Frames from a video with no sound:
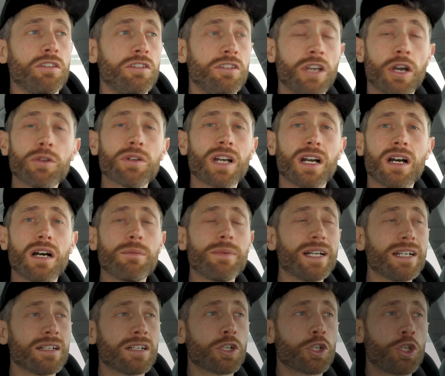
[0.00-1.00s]

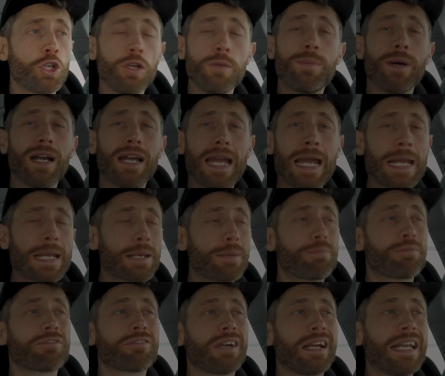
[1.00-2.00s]
Yokohama, Cooper and
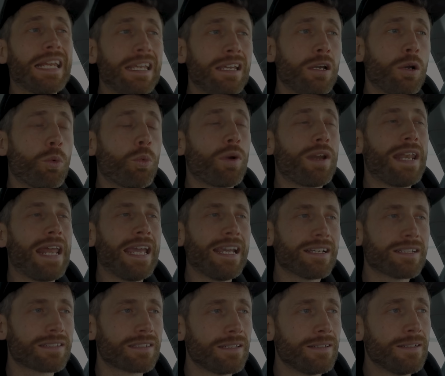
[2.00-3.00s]
Pirelli were
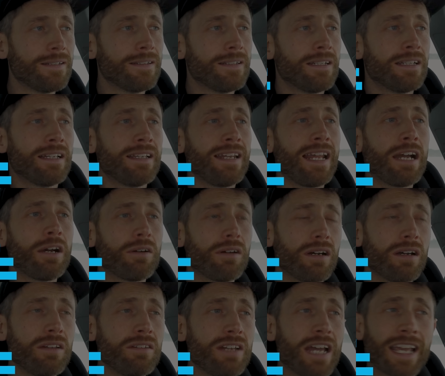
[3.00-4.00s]
next. Now,
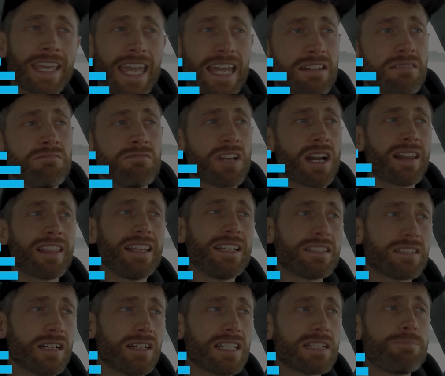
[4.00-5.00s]
again, none of these
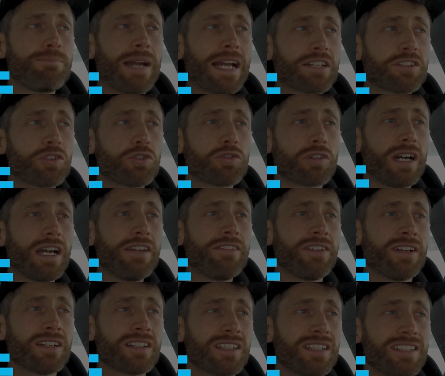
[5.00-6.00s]
tyres bad to drive,
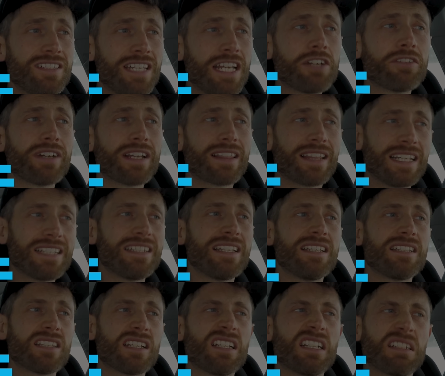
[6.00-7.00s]
considering this
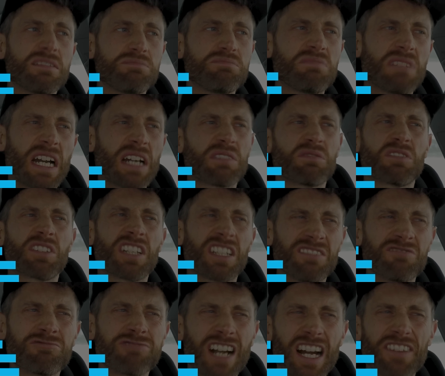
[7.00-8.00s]
is a
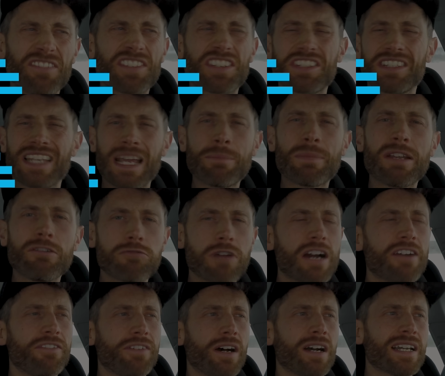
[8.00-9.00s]
rough,
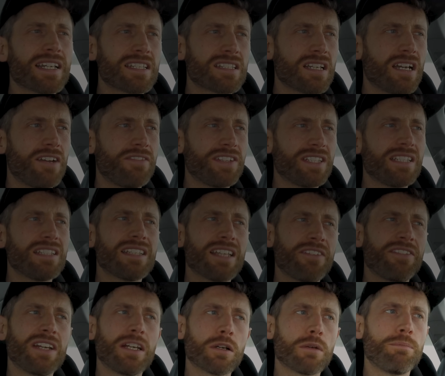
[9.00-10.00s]
semi-rough ice surface. It's
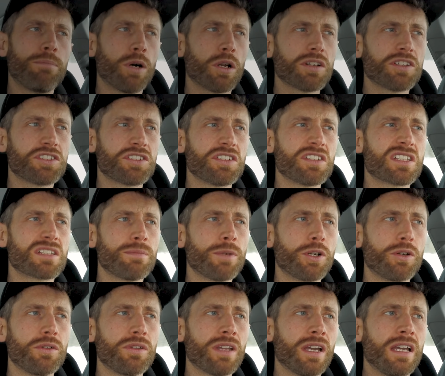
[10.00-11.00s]
definitely not polished and
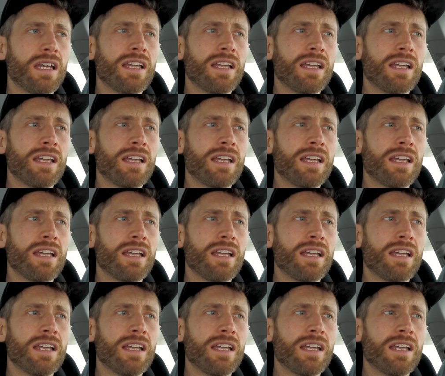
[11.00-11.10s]
smooth.